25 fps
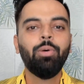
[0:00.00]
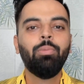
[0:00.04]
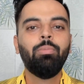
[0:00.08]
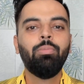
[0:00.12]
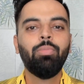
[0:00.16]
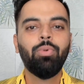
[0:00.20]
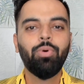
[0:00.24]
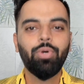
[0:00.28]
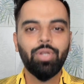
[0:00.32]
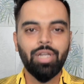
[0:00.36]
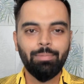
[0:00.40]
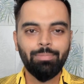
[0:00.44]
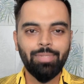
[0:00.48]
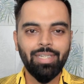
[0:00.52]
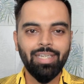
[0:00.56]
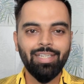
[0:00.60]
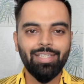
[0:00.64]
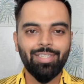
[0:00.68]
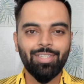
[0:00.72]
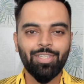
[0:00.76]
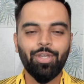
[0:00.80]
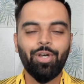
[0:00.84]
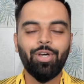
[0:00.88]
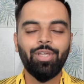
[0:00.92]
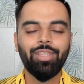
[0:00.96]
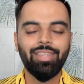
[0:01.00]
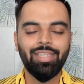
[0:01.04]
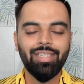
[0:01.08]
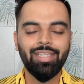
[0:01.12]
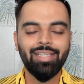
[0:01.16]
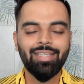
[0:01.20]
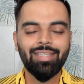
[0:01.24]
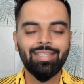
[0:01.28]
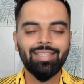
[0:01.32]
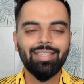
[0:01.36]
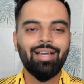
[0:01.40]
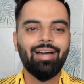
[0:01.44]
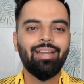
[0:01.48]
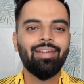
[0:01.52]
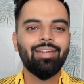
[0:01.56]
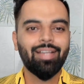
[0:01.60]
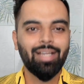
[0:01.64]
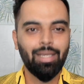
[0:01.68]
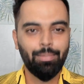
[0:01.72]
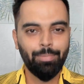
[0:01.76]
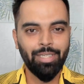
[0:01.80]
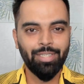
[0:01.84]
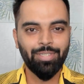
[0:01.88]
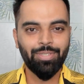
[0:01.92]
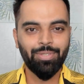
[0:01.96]
More updates on this are
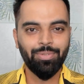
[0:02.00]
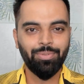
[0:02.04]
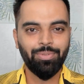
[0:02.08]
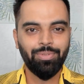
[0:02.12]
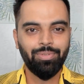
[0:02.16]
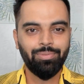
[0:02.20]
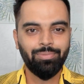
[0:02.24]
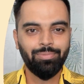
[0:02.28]
coming soon.